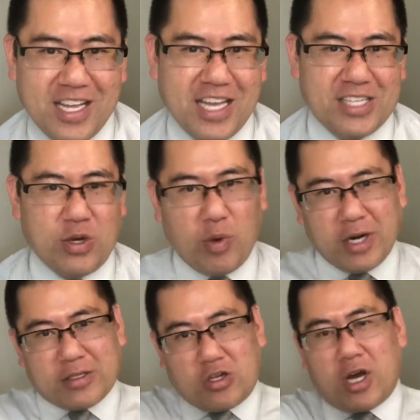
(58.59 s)
So I want to
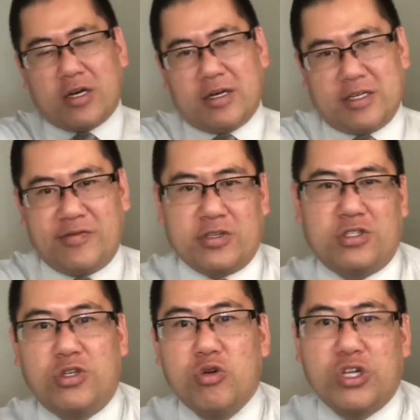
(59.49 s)
talk, uh, give you
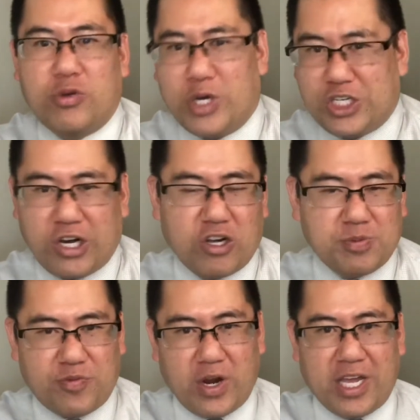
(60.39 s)
two quick shout outs
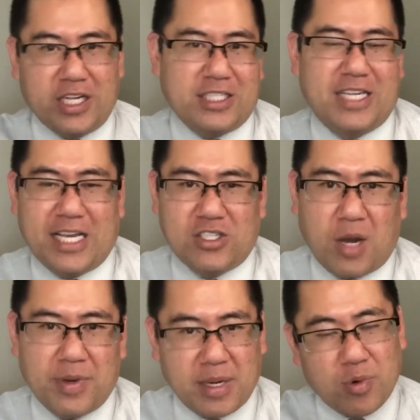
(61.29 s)
before I get into today's
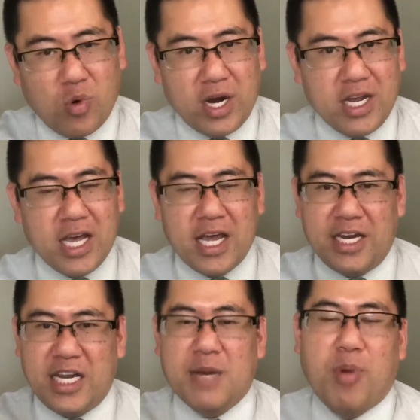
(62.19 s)
topic. Number one,
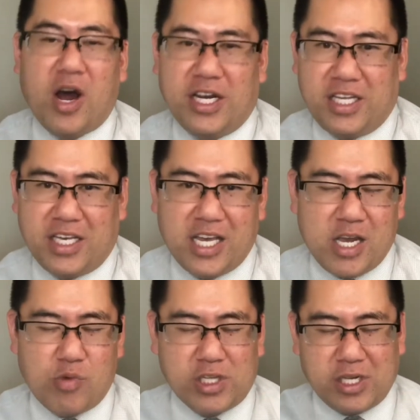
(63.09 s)
Nick Bondi runs